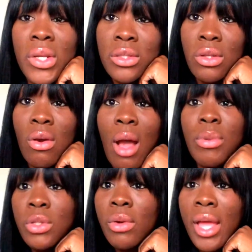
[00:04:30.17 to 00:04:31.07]
So I
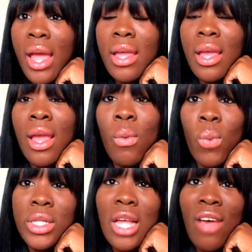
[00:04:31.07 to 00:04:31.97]
was okay. And
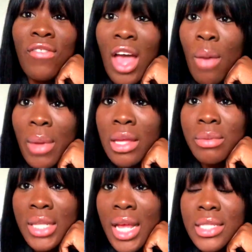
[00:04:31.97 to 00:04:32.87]
once I filed my
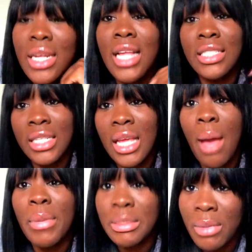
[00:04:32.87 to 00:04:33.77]
income tax and I seen
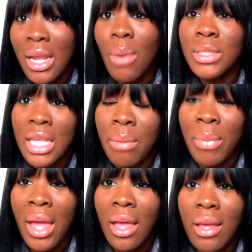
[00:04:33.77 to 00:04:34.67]
how much money I was getting
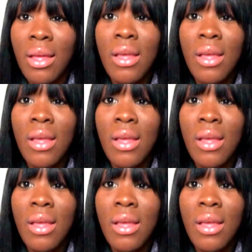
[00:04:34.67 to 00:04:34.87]
back,